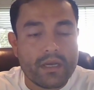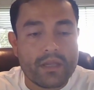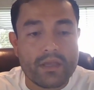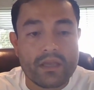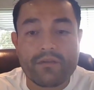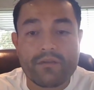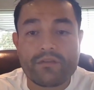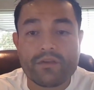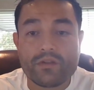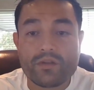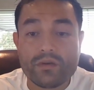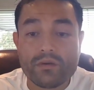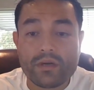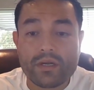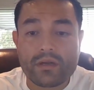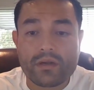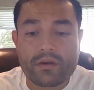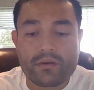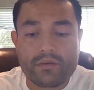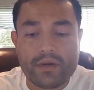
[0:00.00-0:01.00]
I think if you're doing
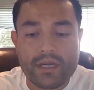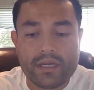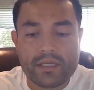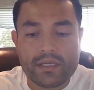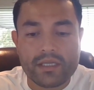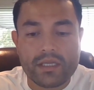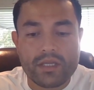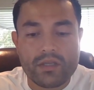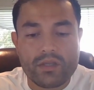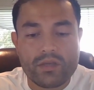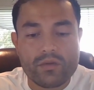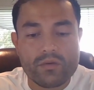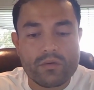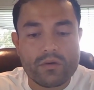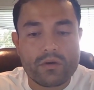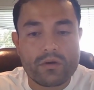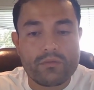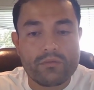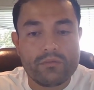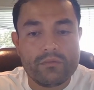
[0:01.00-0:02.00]
it correctly, you
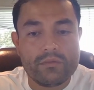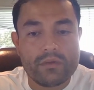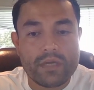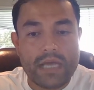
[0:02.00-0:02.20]
are